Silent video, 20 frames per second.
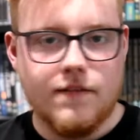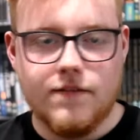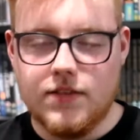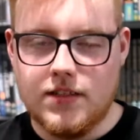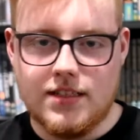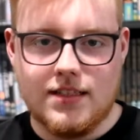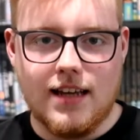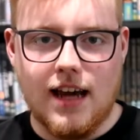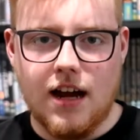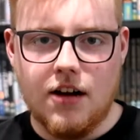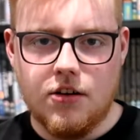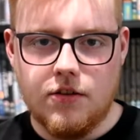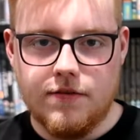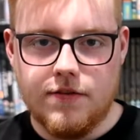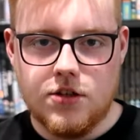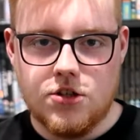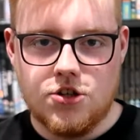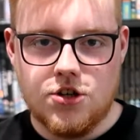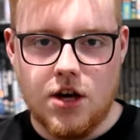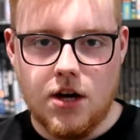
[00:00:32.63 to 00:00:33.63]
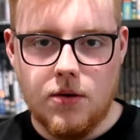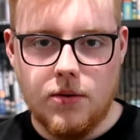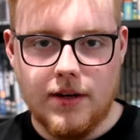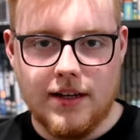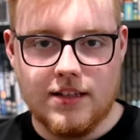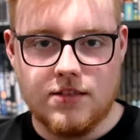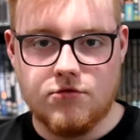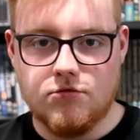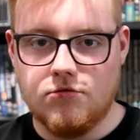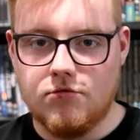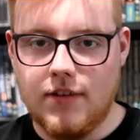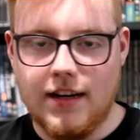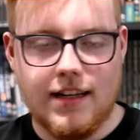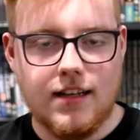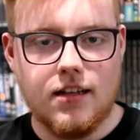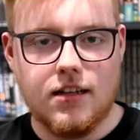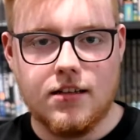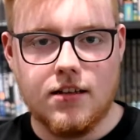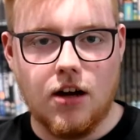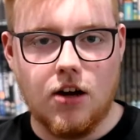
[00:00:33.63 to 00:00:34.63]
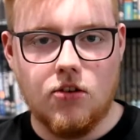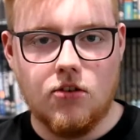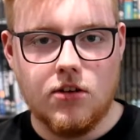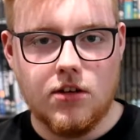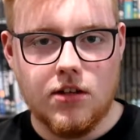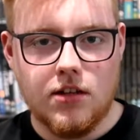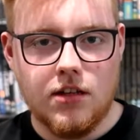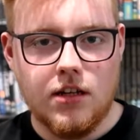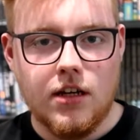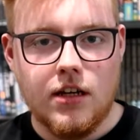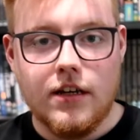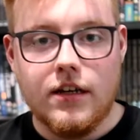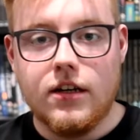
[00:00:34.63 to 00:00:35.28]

The star of the show is Rick Dalton,